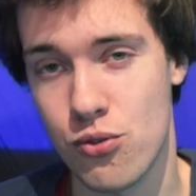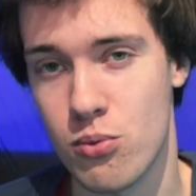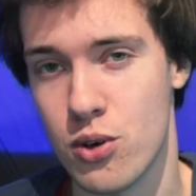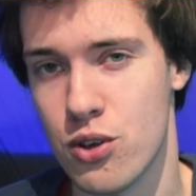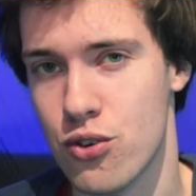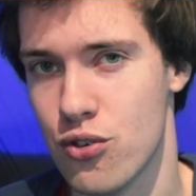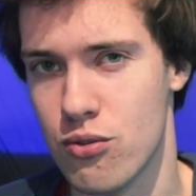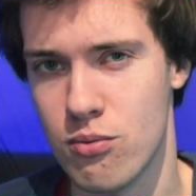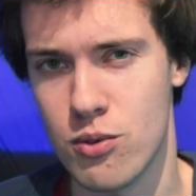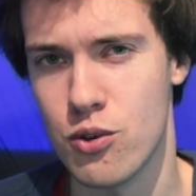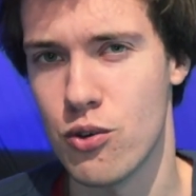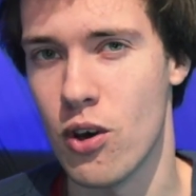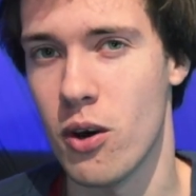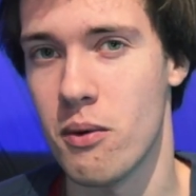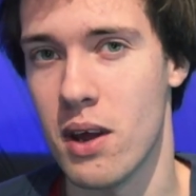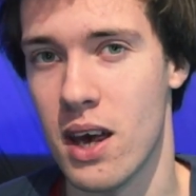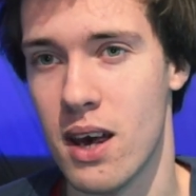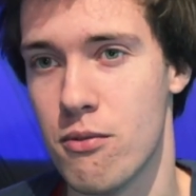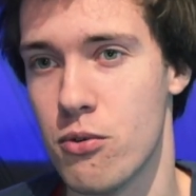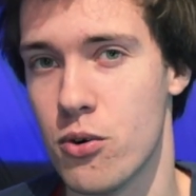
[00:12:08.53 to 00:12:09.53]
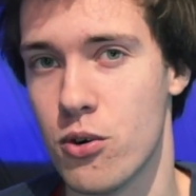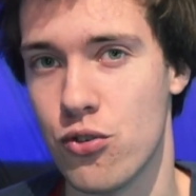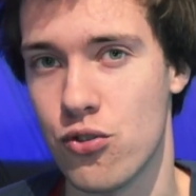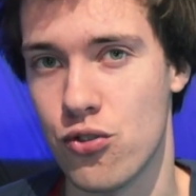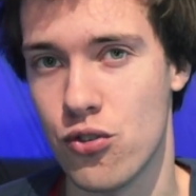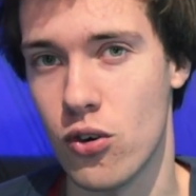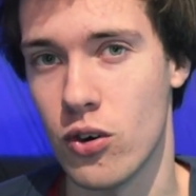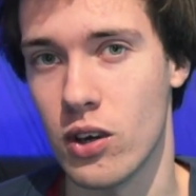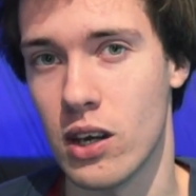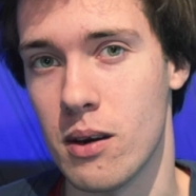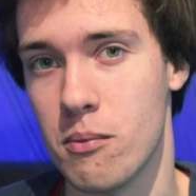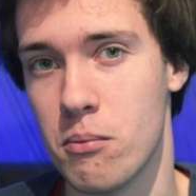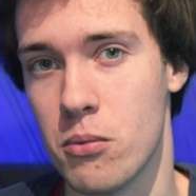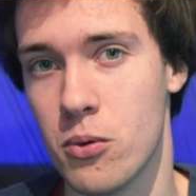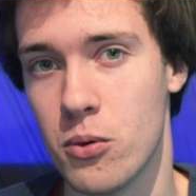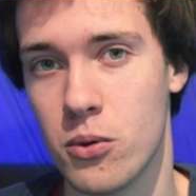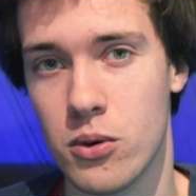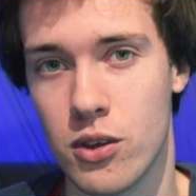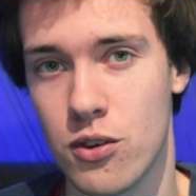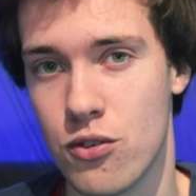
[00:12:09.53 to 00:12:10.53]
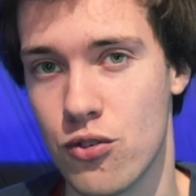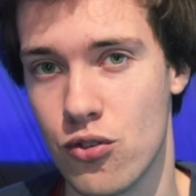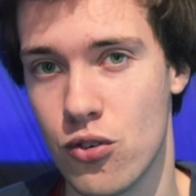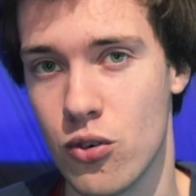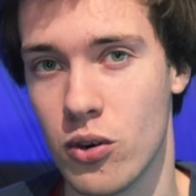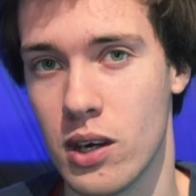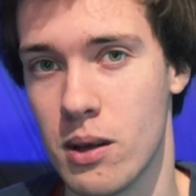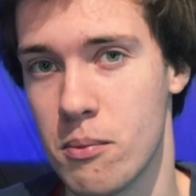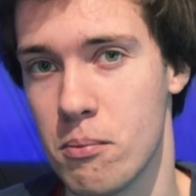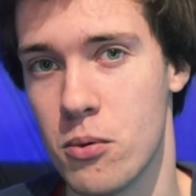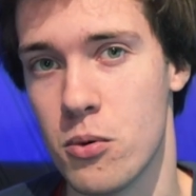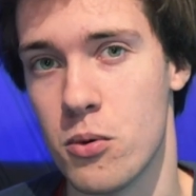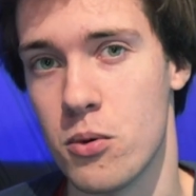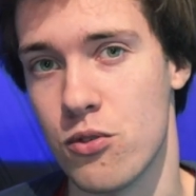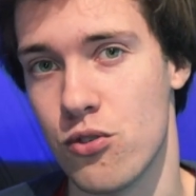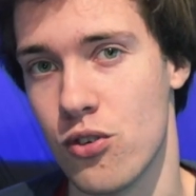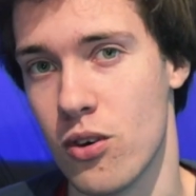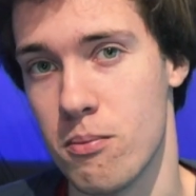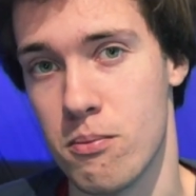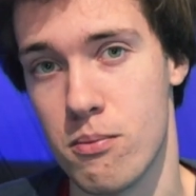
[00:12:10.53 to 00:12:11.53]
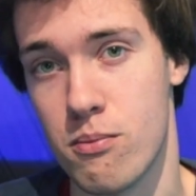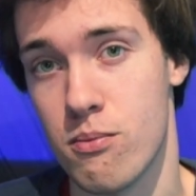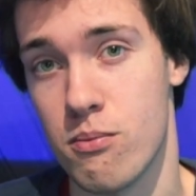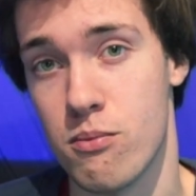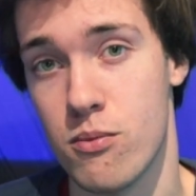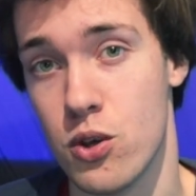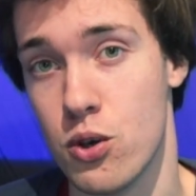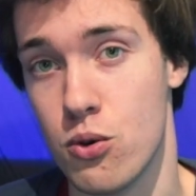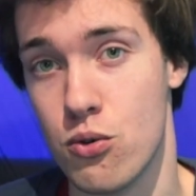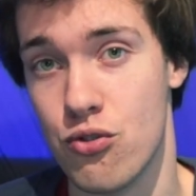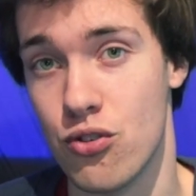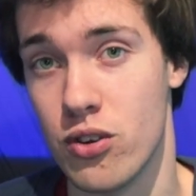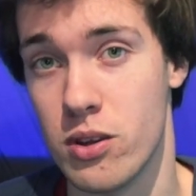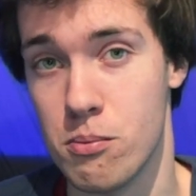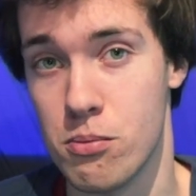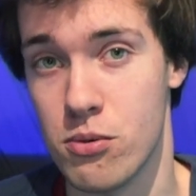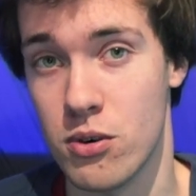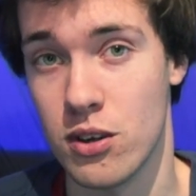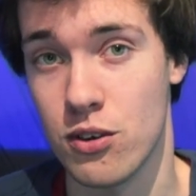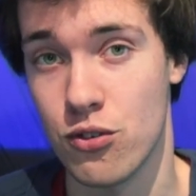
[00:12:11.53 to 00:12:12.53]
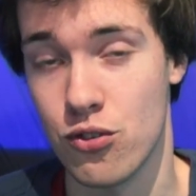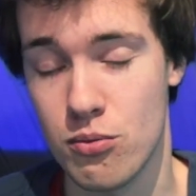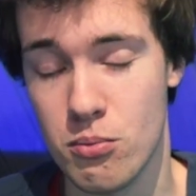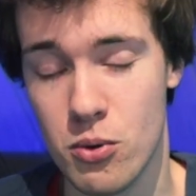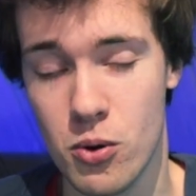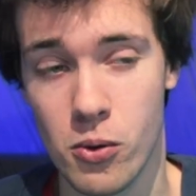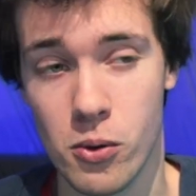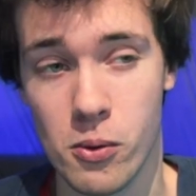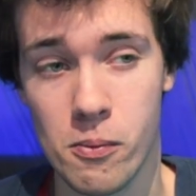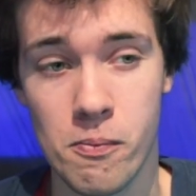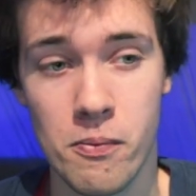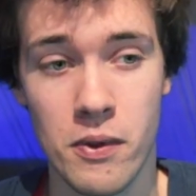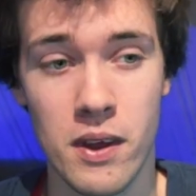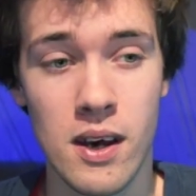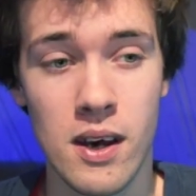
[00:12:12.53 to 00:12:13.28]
which you don't have on a circuit board, because circuit boards are usually pretty small,